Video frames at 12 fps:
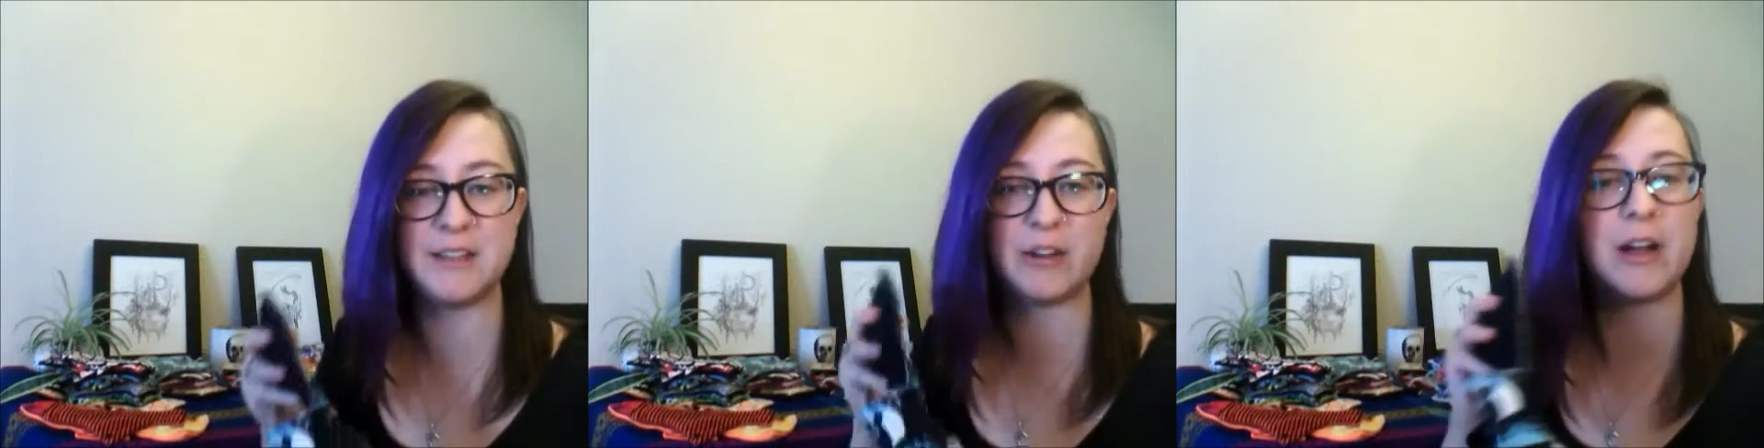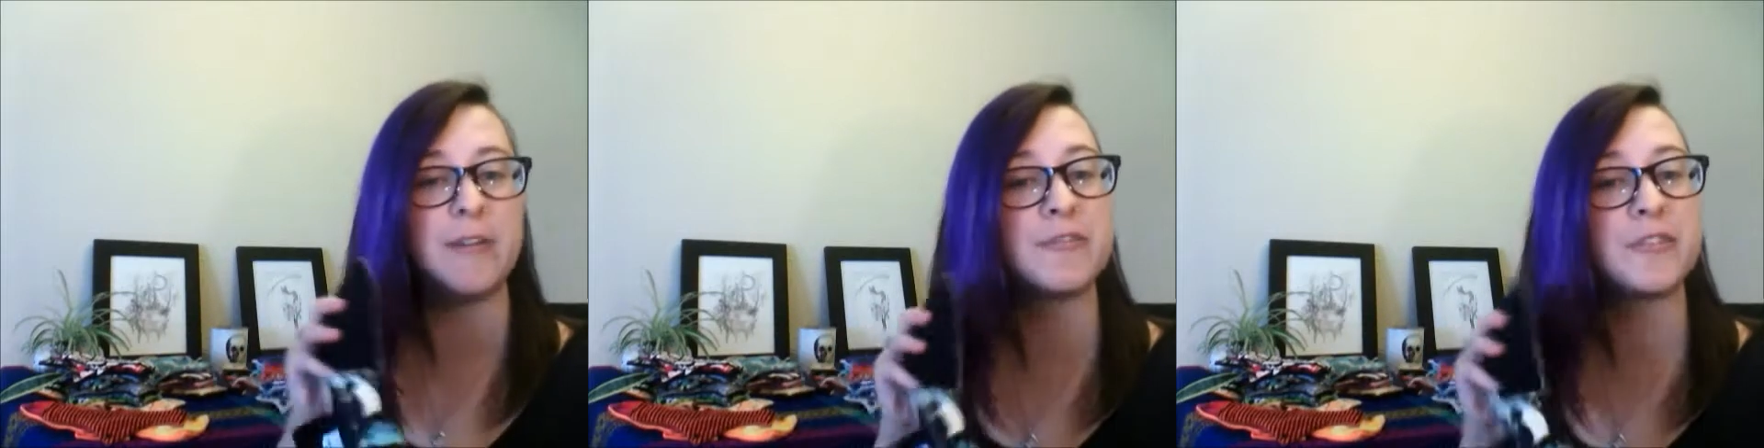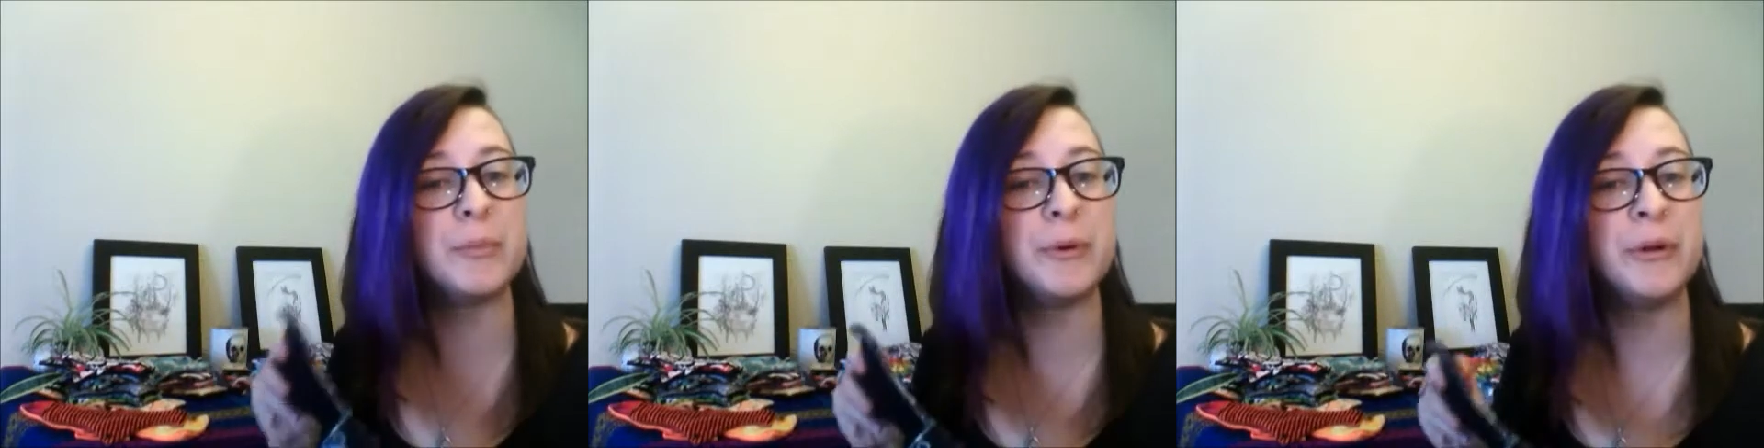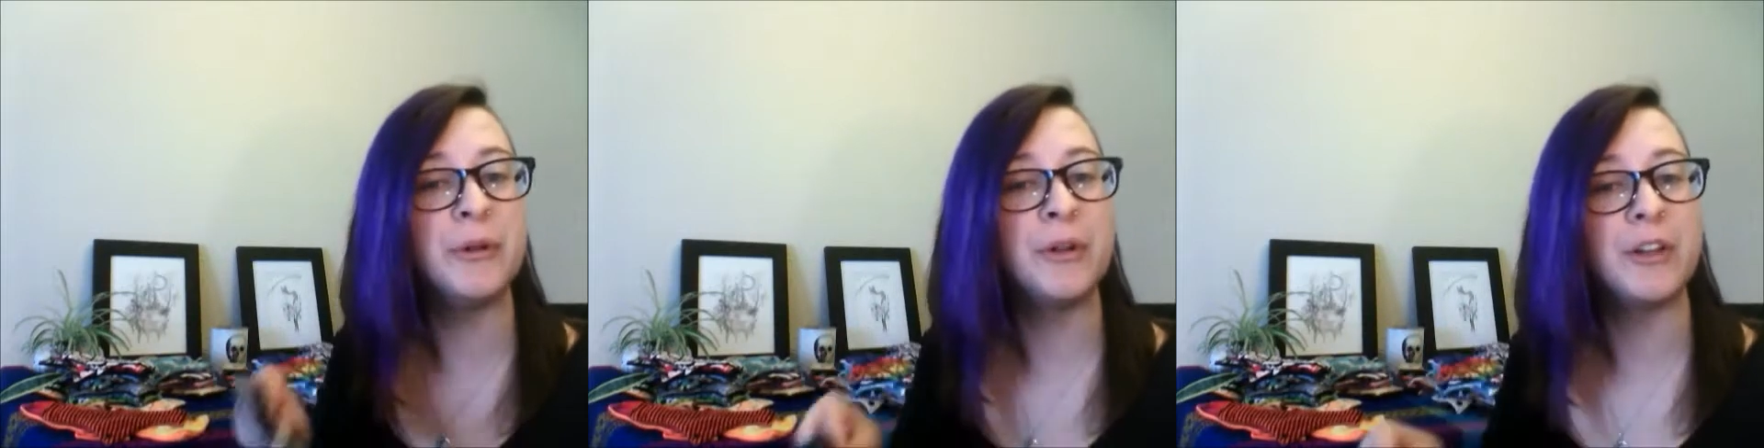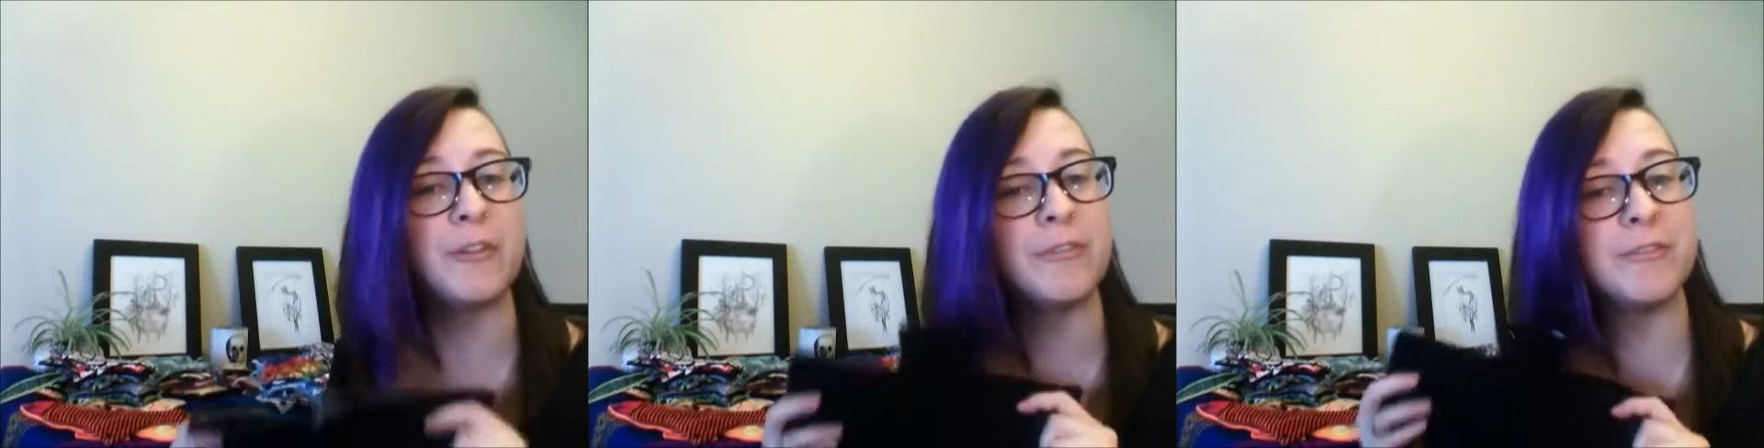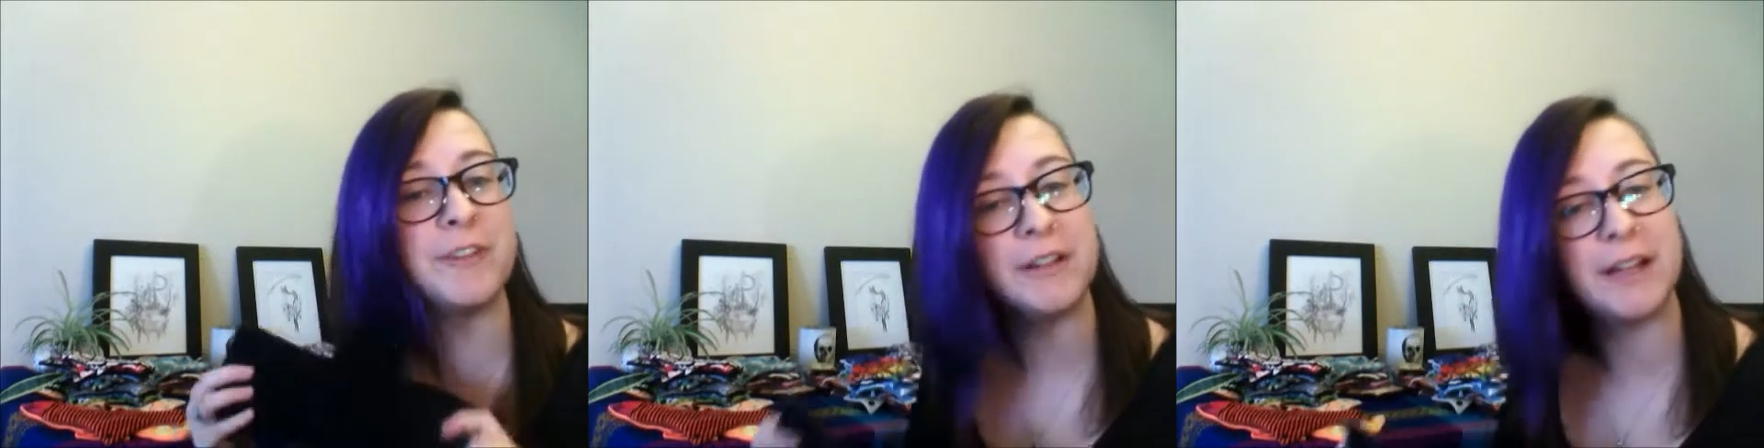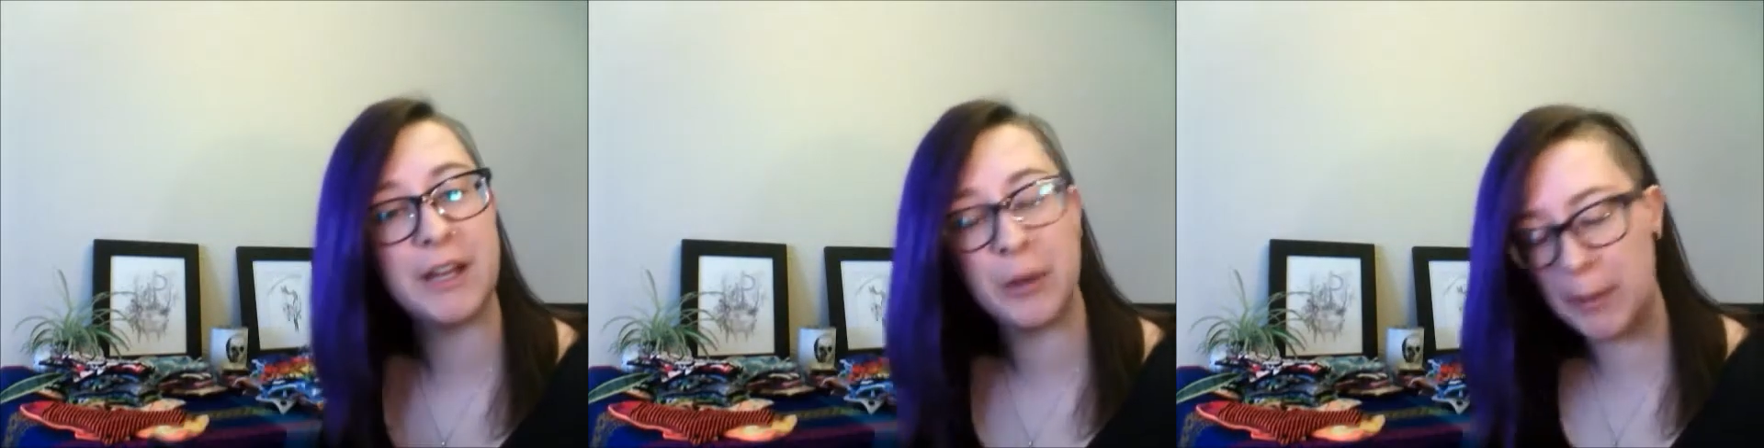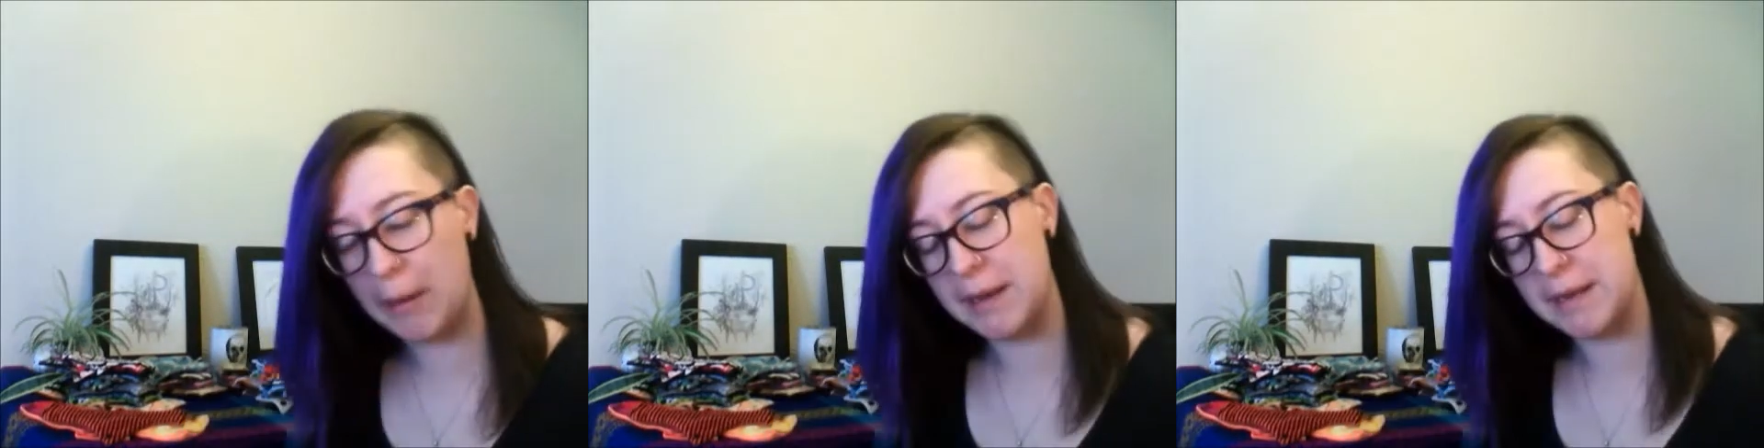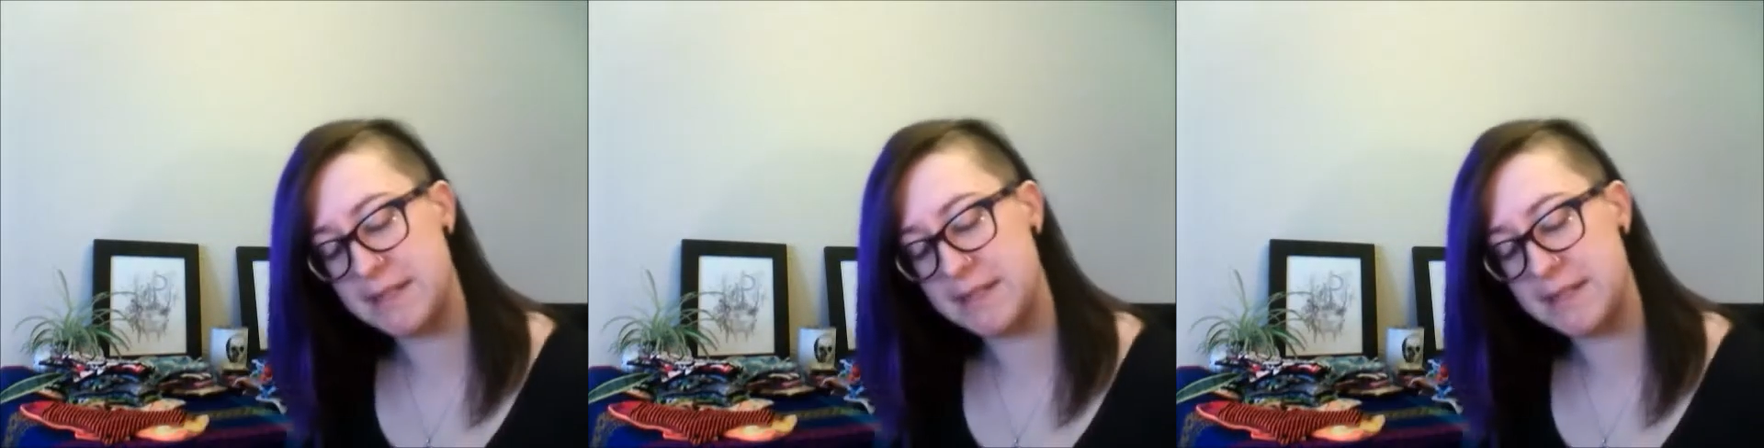They're comfortable. You don't feel like you're wearing a